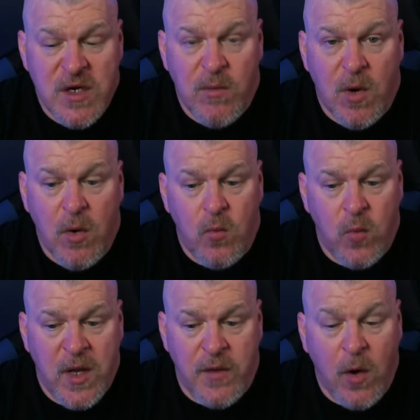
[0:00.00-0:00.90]
you tomorrow
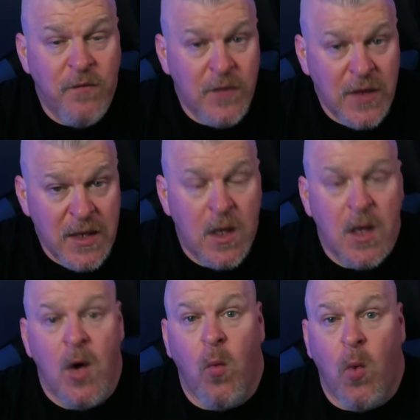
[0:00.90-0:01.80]
with hopefully
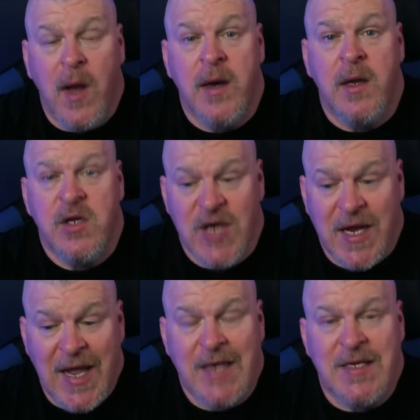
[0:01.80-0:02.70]
one
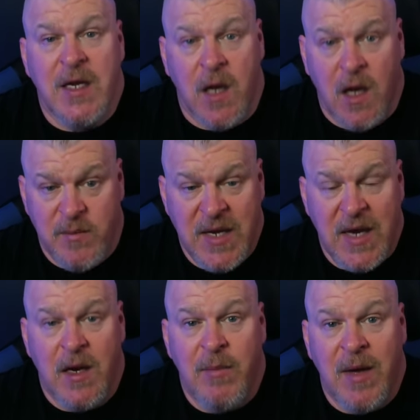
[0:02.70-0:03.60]
gigantic
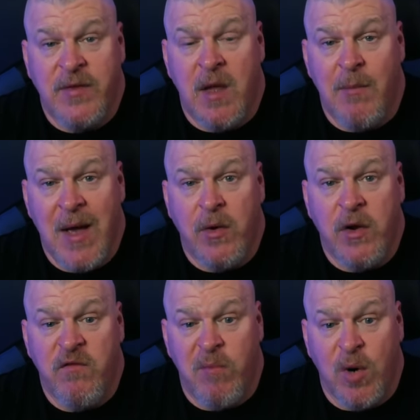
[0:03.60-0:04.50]
update about the amount
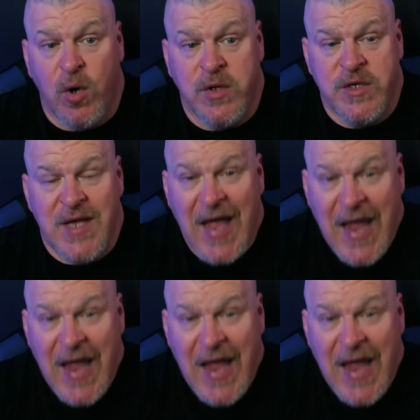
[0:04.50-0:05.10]
of burns.